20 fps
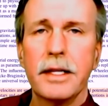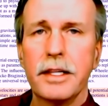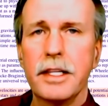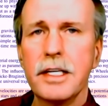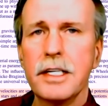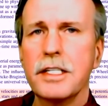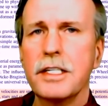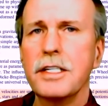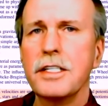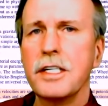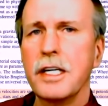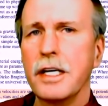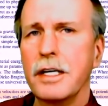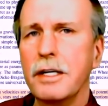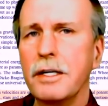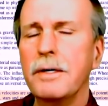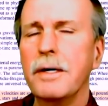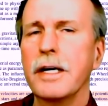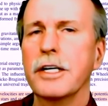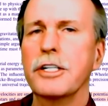This is
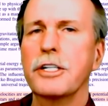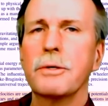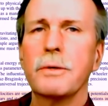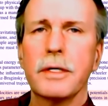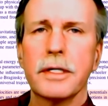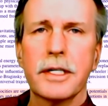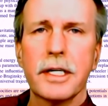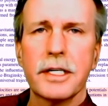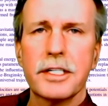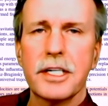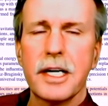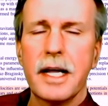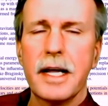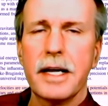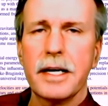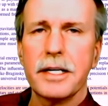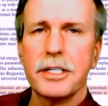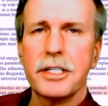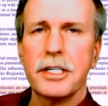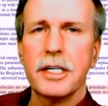intellectual
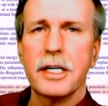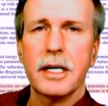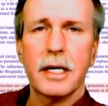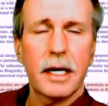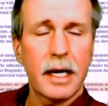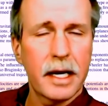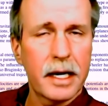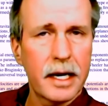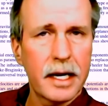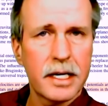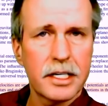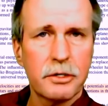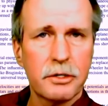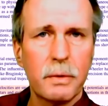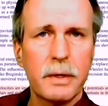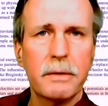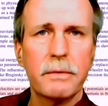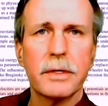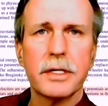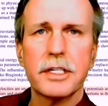dishonesty, and as
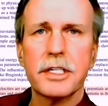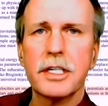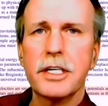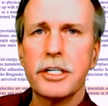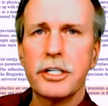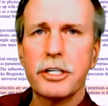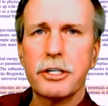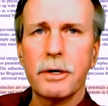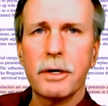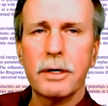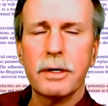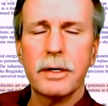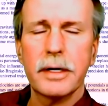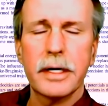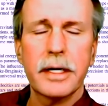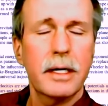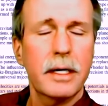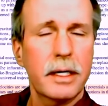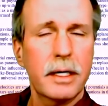we will see shortly,